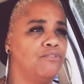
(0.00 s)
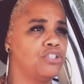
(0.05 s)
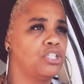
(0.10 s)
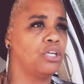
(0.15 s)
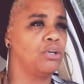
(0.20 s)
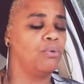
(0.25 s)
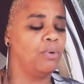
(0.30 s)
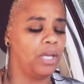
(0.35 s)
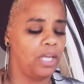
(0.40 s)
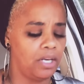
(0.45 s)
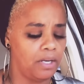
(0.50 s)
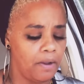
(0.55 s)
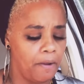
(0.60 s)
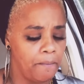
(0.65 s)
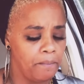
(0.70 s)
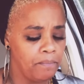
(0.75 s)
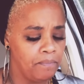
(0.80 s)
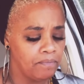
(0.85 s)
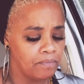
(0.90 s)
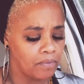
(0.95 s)
to it.
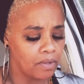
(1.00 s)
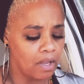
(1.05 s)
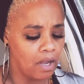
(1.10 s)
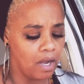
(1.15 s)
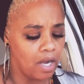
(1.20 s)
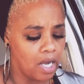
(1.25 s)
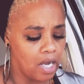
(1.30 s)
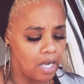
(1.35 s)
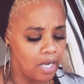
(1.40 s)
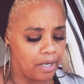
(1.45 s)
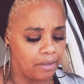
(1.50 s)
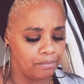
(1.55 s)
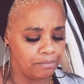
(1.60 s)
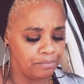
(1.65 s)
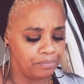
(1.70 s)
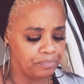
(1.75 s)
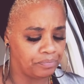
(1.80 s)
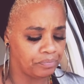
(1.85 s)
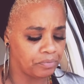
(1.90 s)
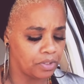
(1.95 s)

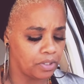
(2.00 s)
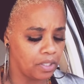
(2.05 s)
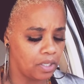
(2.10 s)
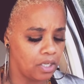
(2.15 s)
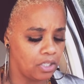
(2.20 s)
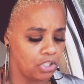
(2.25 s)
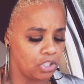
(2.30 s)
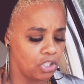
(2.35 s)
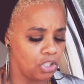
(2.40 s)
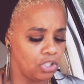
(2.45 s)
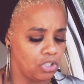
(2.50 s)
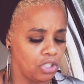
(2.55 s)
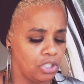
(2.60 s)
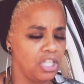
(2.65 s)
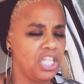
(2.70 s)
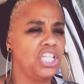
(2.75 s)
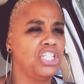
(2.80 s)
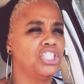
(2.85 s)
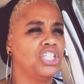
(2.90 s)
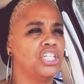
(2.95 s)
And
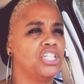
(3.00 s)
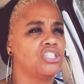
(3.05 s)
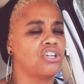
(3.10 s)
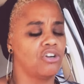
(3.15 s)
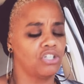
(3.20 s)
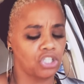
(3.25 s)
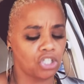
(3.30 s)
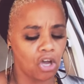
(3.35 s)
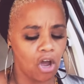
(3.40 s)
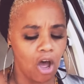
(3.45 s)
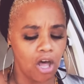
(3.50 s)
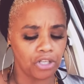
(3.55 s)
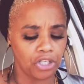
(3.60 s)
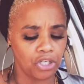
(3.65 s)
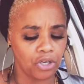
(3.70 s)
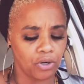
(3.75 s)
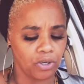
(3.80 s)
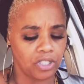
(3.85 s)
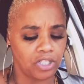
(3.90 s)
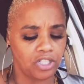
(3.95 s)
then she starts
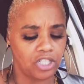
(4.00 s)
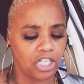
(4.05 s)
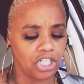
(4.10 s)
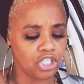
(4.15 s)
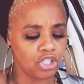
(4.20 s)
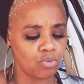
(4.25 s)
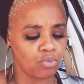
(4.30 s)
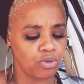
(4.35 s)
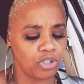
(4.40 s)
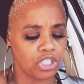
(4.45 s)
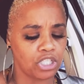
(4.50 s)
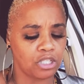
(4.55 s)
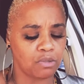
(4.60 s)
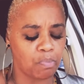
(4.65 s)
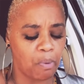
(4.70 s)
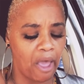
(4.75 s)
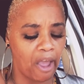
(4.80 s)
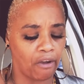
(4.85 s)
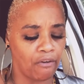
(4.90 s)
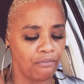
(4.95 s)
calling her
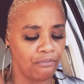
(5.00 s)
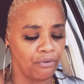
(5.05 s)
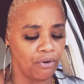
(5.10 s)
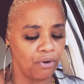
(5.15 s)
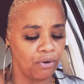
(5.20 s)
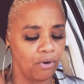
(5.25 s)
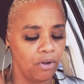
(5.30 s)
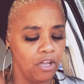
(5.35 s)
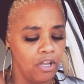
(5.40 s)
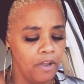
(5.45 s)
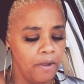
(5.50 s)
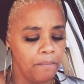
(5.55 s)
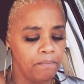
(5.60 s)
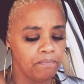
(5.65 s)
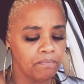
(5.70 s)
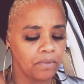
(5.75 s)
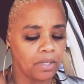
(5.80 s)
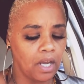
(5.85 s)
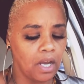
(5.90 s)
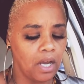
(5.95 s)
disrespectful.
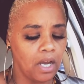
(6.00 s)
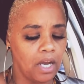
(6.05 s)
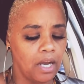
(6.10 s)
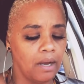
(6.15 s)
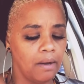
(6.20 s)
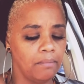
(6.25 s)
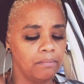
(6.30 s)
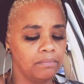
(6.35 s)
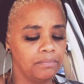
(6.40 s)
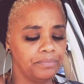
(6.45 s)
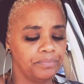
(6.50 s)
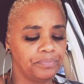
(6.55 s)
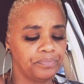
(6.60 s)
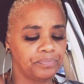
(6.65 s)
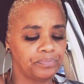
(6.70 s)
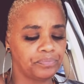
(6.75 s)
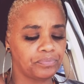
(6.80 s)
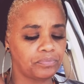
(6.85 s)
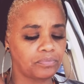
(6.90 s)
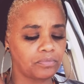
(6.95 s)

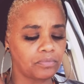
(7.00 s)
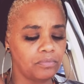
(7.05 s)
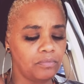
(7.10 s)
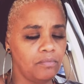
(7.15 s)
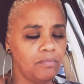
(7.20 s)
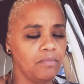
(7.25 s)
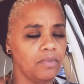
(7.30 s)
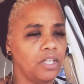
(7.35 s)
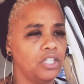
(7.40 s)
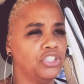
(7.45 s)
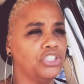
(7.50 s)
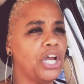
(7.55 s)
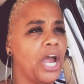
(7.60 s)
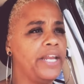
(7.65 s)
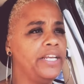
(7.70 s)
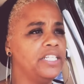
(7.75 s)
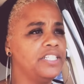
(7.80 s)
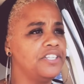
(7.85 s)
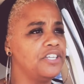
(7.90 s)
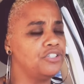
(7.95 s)

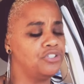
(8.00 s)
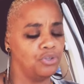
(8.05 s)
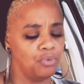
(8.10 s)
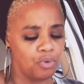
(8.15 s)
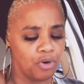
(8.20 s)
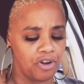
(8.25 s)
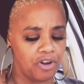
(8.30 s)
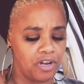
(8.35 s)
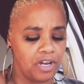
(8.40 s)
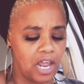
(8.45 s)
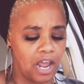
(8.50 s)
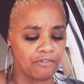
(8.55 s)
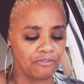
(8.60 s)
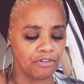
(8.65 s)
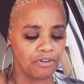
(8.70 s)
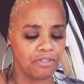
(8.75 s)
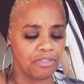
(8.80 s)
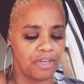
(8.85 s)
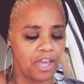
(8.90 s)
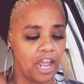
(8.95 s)
Chyna says, you were
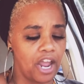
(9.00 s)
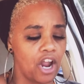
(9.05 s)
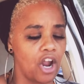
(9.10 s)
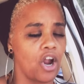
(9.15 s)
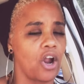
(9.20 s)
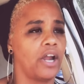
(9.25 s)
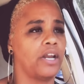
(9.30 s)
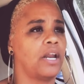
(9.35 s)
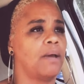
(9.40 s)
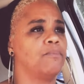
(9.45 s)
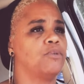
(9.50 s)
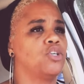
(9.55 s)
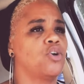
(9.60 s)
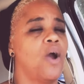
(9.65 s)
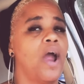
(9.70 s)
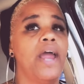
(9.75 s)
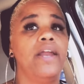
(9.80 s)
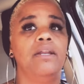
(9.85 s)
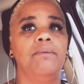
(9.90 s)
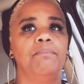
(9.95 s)
never there, and I'm
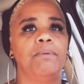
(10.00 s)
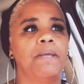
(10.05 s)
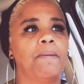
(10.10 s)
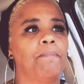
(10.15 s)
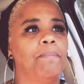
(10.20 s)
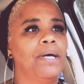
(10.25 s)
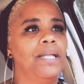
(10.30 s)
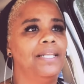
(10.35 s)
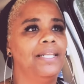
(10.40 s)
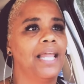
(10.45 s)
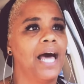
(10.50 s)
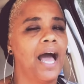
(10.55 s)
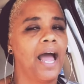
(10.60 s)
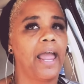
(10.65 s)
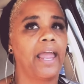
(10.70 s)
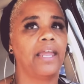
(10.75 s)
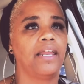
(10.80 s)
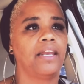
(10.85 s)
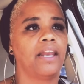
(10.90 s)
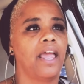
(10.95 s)
trying to be
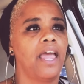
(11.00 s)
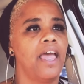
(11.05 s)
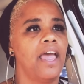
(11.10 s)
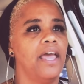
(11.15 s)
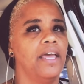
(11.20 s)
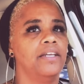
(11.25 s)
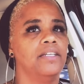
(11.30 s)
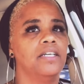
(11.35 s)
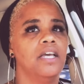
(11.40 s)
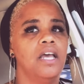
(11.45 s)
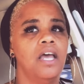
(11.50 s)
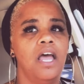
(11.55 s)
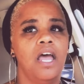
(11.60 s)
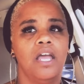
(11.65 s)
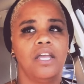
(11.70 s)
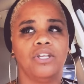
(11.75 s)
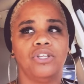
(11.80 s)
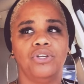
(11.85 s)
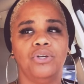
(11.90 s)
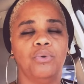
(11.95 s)
polite, and
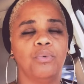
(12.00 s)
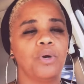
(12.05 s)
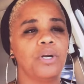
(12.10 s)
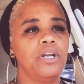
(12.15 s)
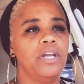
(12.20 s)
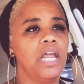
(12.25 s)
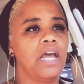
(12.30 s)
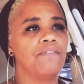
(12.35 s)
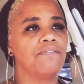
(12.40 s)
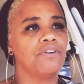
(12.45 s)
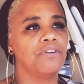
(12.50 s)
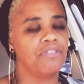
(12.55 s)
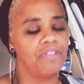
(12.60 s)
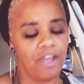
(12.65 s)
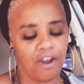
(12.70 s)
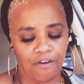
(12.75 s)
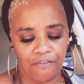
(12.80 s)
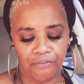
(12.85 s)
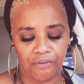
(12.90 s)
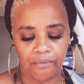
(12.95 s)
you were never
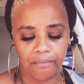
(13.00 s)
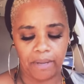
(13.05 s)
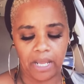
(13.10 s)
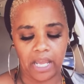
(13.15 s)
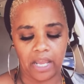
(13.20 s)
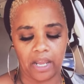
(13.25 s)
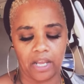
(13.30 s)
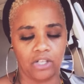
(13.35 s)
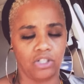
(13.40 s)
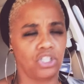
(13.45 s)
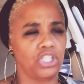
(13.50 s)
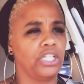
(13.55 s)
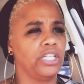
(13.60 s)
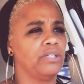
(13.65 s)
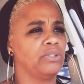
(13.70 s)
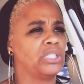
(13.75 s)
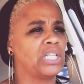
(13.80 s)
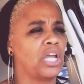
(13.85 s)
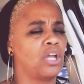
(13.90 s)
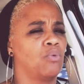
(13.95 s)
there for me. And
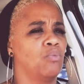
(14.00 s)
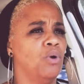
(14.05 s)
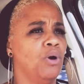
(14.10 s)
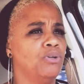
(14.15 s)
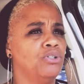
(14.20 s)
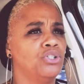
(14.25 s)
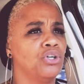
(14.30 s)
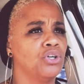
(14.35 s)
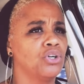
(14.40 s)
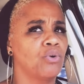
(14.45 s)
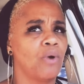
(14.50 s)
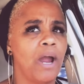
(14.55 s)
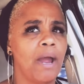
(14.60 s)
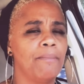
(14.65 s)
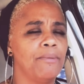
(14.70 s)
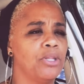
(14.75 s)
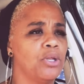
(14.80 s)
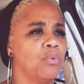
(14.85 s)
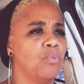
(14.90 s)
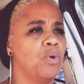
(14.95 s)
she's like, what's your
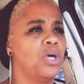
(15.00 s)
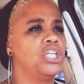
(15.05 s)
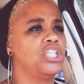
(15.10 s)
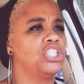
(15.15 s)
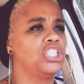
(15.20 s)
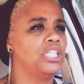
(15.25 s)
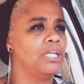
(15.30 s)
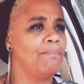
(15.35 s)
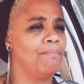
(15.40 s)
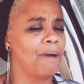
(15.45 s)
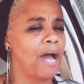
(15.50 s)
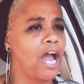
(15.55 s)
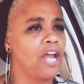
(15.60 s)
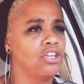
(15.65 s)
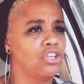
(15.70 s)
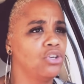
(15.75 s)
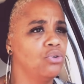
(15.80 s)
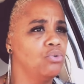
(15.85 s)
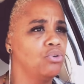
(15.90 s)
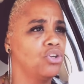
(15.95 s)
grandmother? What does she buy
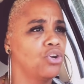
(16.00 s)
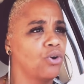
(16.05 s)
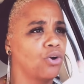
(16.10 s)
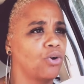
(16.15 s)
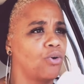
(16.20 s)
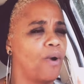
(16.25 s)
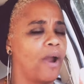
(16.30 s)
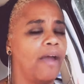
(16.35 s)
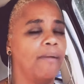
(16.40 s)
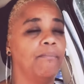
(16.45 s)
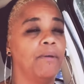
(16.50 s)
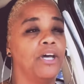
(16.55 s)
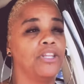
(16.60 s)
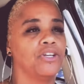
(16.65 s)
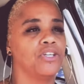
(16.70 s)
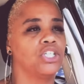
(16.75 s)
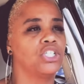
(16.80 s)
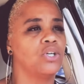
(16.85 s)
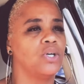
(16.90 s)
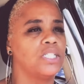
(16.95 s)
you, your
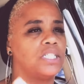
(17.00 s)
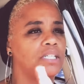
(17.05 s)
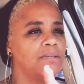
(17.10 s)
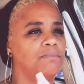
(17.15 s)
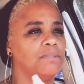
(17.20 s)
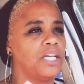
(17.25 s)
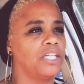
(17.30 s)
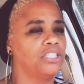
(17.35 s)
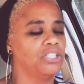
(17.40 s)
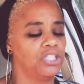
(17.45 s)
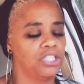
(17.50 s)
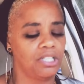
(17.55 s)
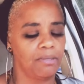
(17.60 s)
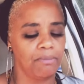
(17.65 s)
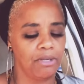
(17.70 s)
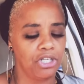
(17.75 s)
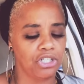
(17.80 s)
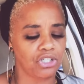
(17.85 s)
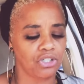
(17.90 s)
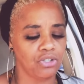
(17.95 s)
grandmother? So it seems like there's
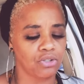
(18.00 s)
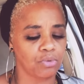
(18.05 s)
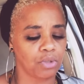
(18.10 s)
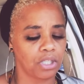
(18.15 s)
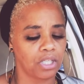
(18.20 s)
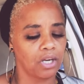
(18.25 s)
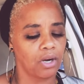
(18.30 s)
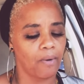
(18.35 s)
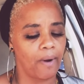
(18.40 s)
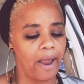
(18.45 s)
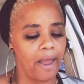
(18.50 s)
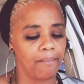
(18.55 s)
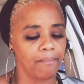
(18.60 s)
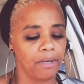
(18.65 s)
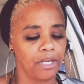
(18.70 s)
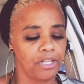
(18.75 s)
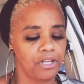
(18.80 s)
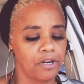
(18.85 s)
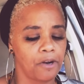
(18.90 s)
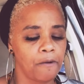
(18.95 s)
some issues with the
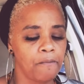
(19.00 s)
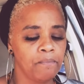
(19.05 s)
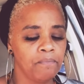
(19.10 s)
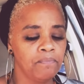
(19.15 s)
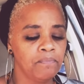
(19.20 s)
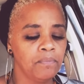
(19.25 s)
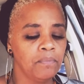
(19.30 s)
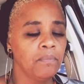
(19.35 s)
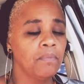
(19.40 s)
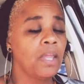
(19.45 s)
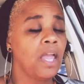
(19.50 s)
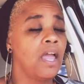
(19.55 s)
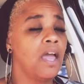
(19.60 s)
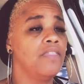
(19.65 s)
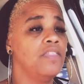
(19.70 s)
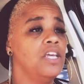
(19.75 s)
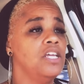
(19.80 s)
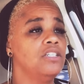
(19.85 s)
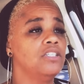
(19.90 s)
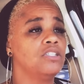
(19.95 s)
grandmother.
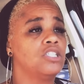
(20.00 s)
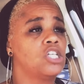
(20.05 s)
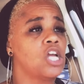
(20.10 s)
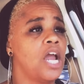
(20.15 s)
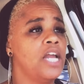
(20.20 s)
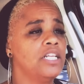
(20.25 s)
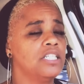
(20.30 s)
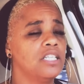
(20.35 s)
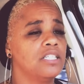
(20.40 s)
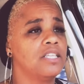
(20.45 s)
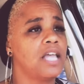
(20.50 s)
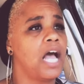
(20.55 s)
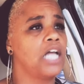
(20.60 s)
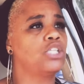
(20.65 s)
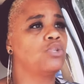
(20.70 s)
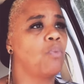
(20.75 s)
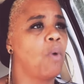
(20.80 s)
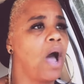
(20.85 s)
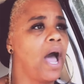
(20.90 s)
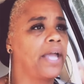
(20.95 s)
And then Chyna says,
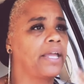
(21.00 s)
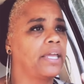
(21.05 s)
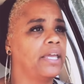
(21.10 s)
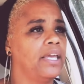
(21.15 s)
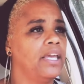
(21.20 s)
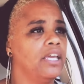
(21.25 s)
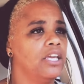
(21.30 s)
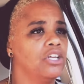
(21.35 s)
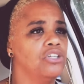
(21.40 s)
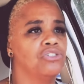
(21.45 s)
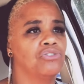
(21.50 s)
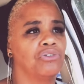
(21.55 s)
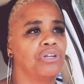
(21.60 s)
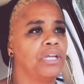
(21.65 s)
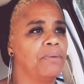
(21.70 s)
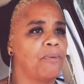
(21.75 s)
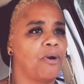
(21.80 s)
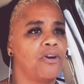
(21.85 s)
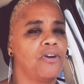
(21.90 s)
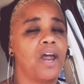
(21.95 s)
that's why King and
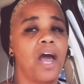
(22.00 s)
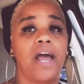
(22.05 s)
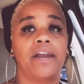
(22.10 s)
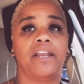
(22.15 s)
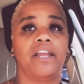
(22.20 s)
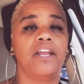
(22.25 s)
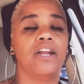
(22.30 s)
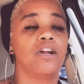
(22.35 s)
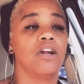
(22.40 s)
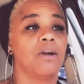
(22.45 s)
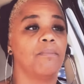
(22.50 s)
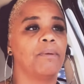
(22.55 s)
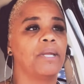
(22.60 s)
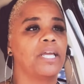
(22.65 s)
Dream are not here,